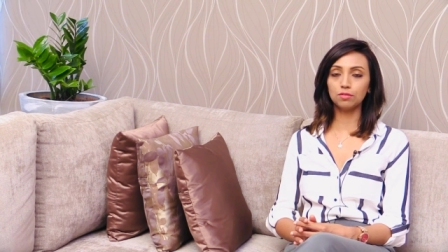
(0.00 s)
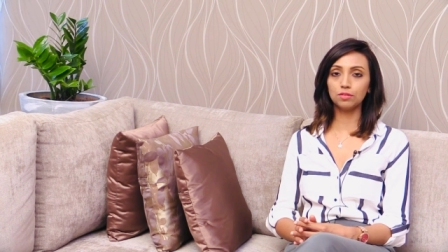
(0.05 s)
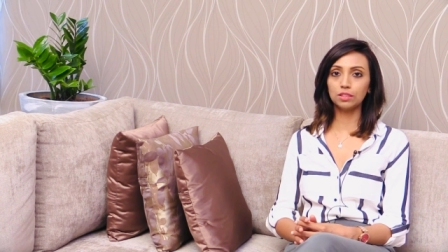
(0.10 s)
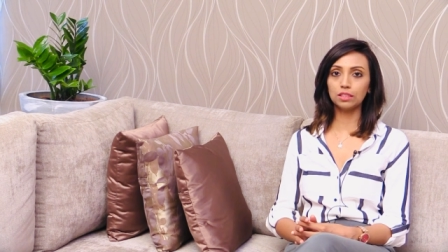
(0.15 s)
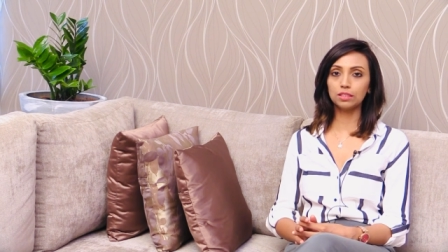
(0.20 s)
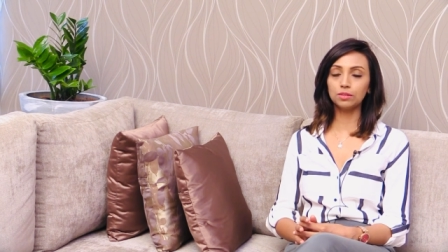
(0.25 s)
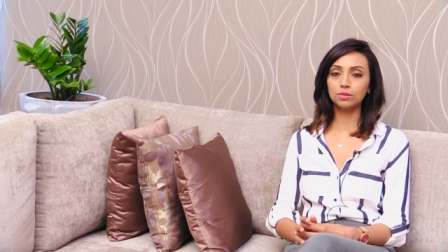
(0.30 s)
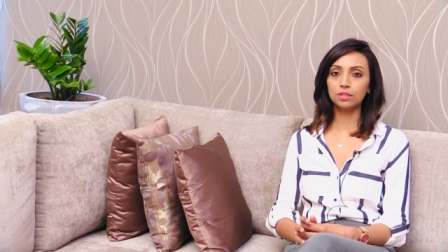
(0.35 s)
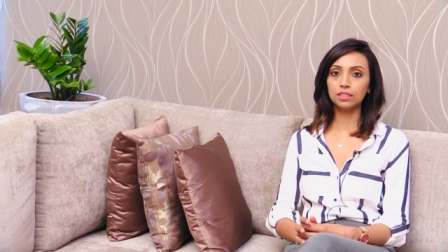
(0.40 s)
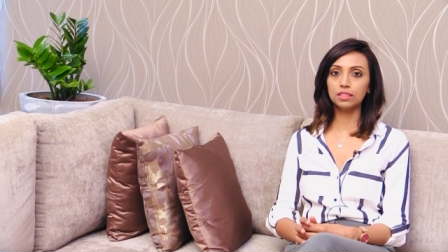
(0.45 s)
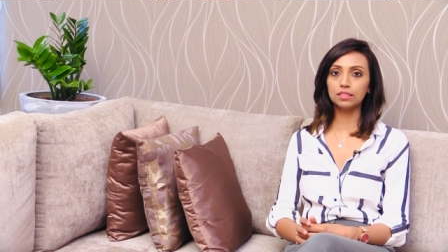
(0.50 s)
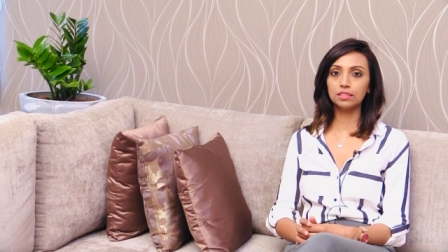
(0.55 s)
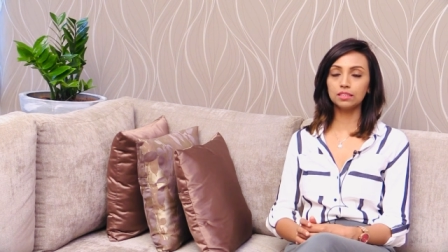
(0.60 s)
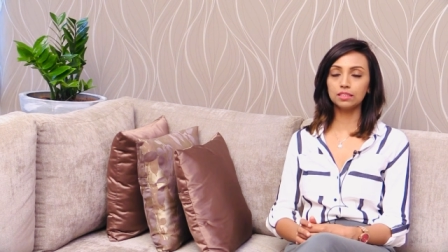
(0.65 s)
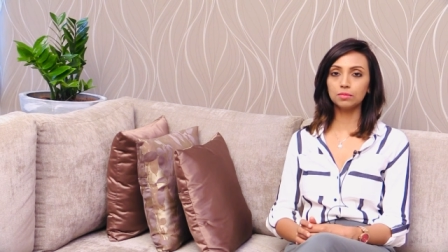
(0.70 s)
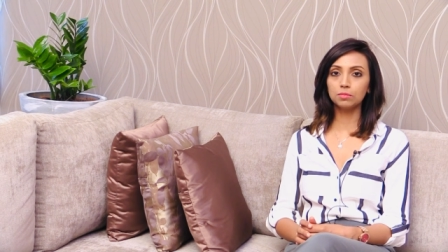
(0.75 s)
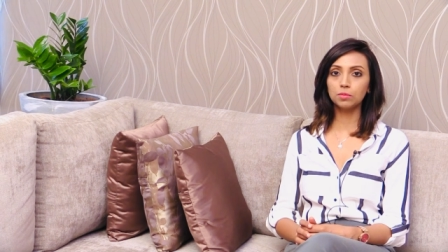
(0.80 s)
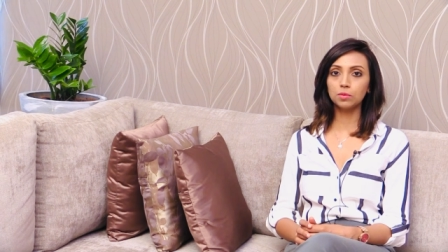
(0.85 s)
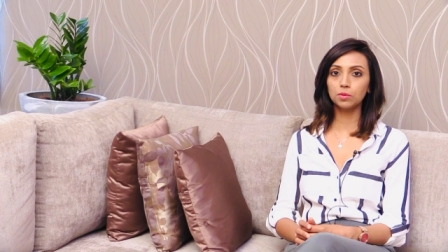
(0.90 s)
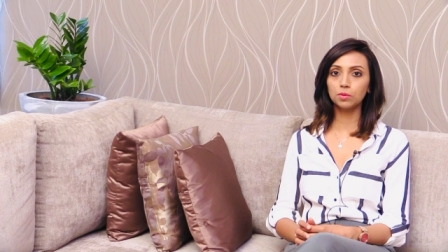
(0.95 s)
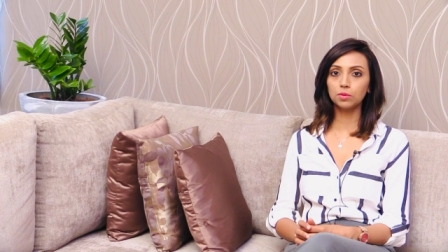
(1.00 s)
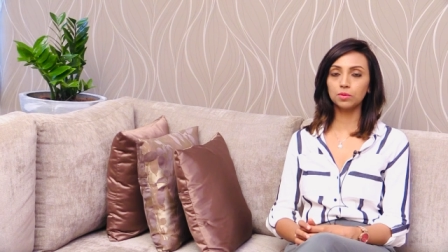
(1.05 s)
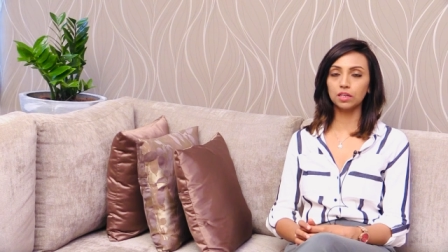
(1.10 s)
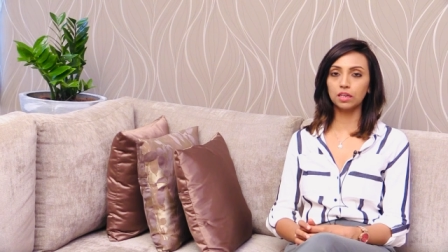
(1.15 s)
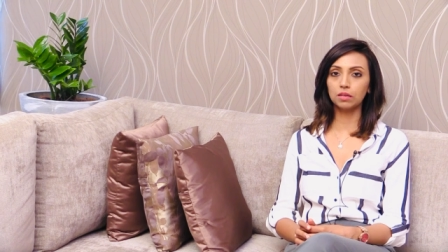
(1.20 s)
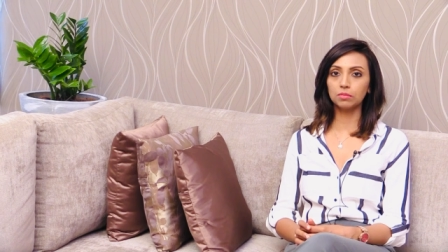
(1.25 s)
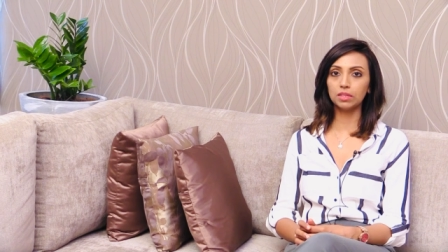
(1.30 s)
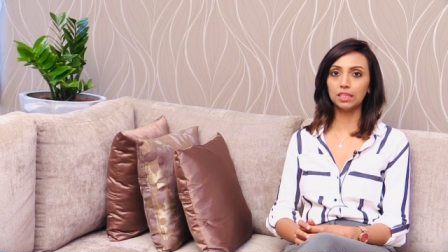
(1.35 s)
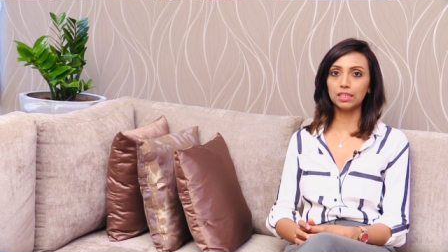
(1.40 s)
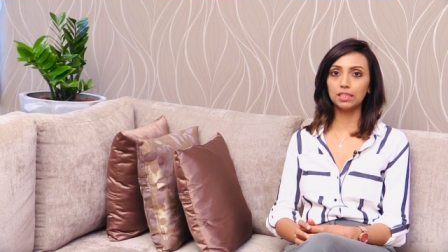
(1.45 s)
for the Good Intern
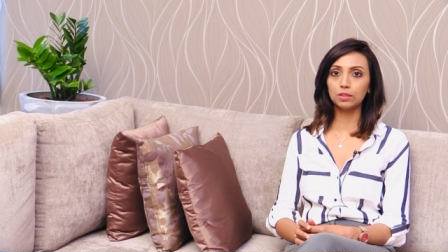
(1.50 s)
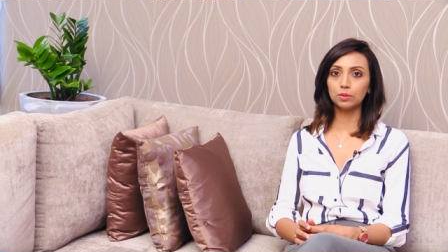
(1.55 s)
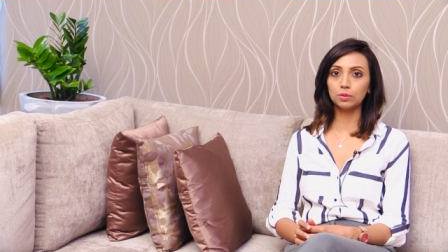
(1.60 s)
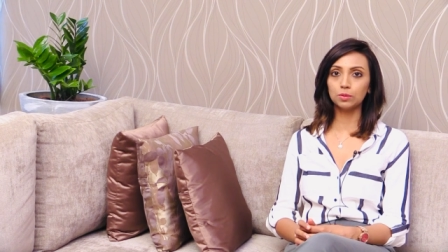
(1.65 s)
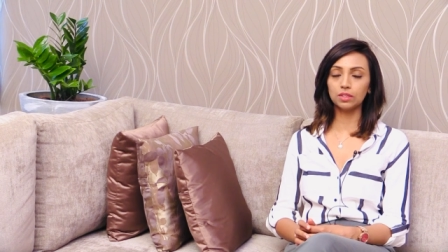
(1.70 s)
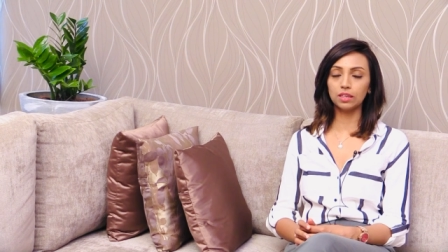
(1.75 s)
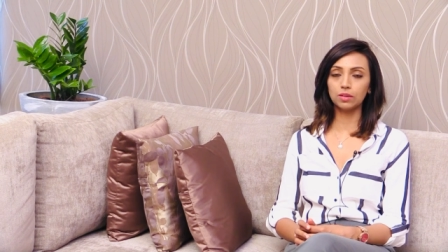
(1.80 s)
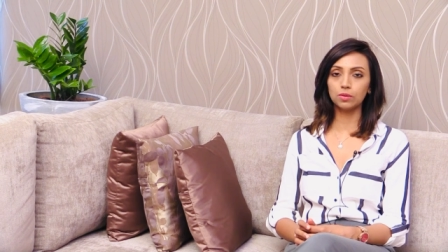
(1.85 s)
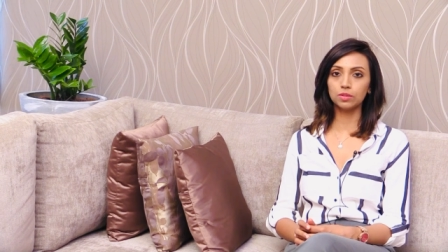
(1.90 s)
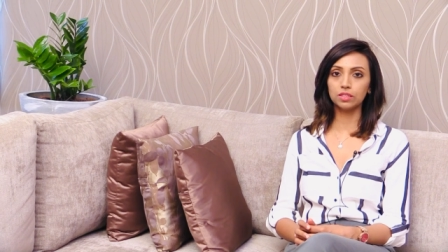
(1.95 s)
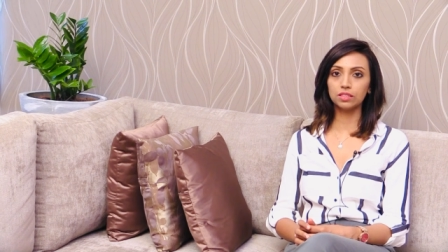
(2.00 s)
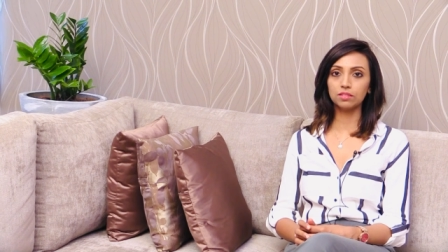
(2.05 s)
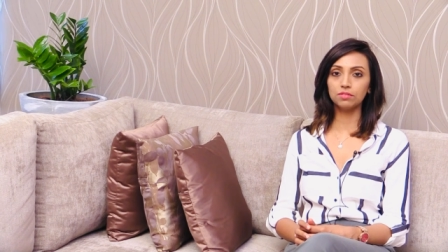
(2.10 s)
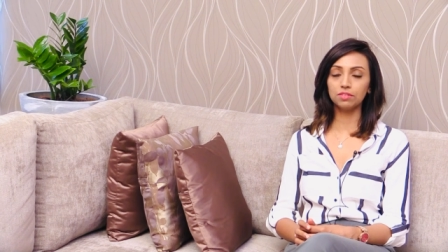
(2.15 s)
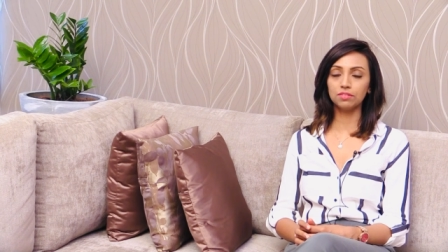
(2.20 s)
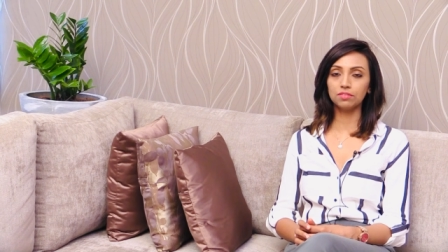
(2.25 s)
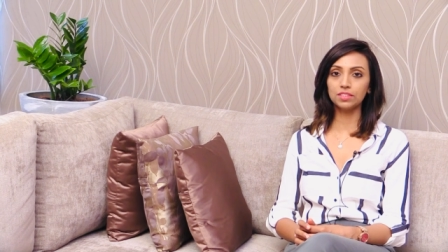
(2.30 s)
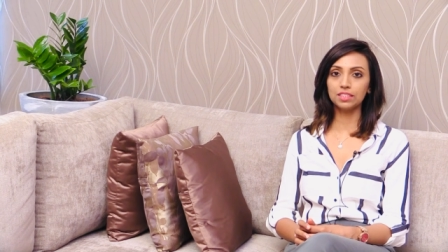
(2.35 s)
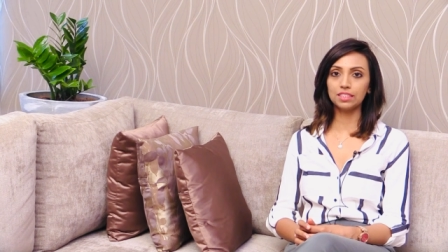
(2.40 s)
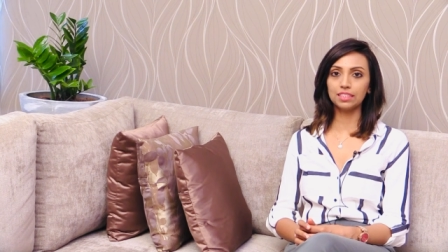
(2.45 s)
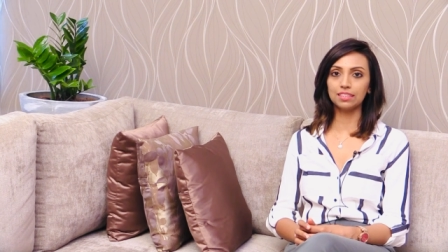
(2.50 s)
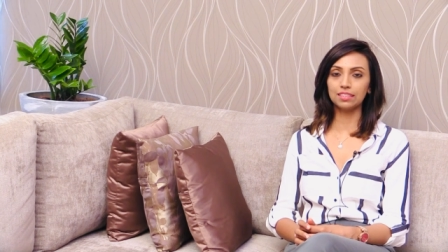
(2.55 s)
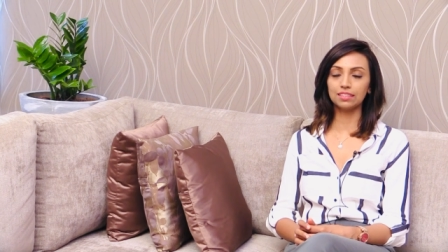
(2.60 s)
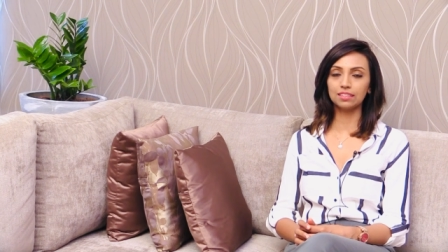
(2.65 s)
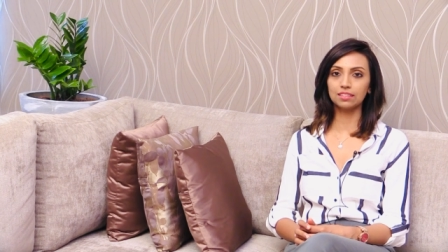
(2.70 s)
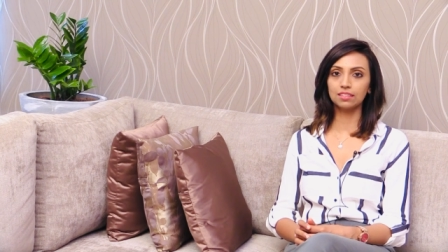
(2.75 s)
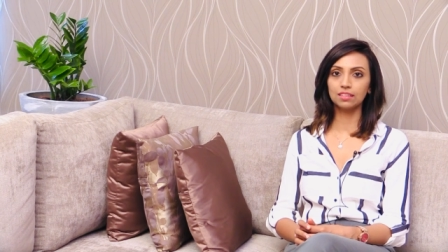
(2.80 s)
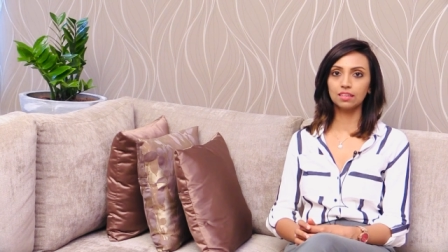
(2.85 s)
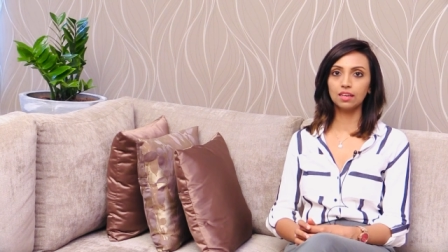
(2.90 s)
program in 2015.